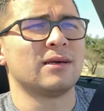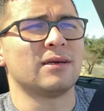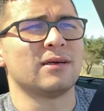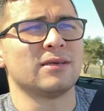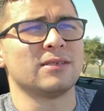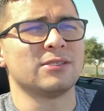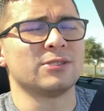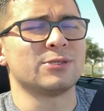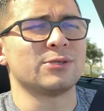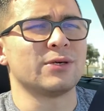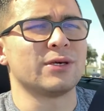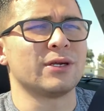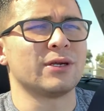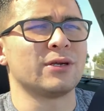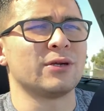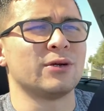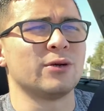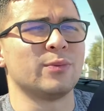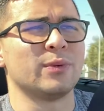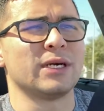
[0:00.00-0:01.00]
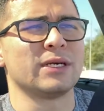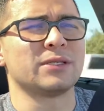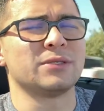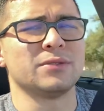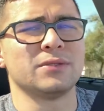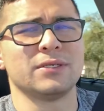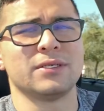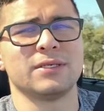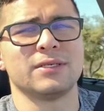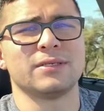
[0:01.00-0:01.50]
just so I can go back to
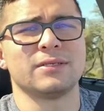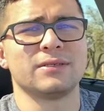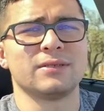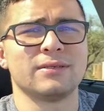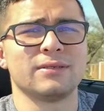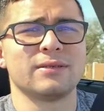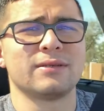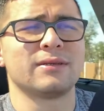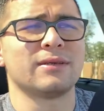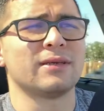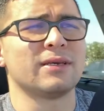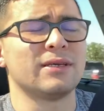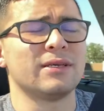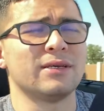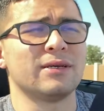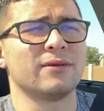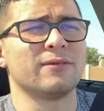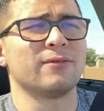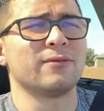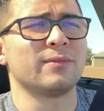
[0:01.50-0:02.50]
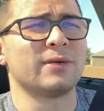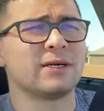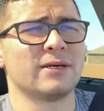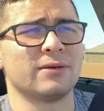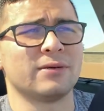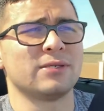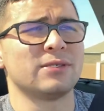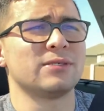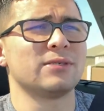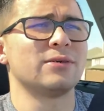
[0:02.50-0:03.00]
it a year from now
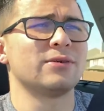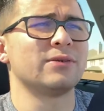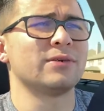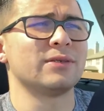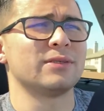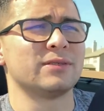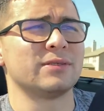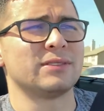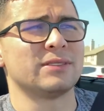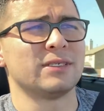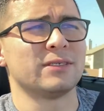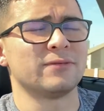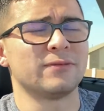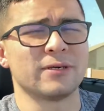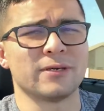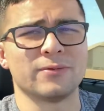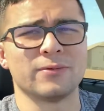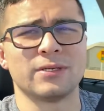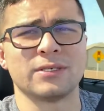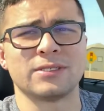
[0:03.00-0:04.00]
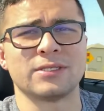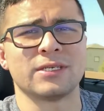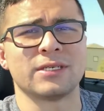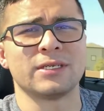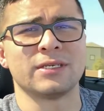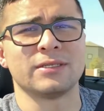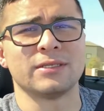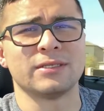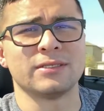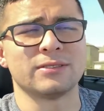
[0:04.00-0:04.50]
or so and see if I reached
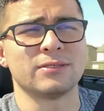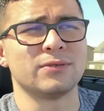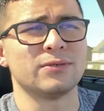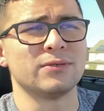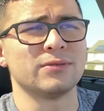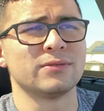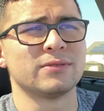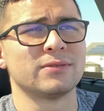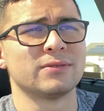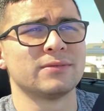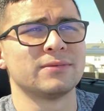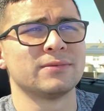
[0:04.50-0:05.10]
any of these goals.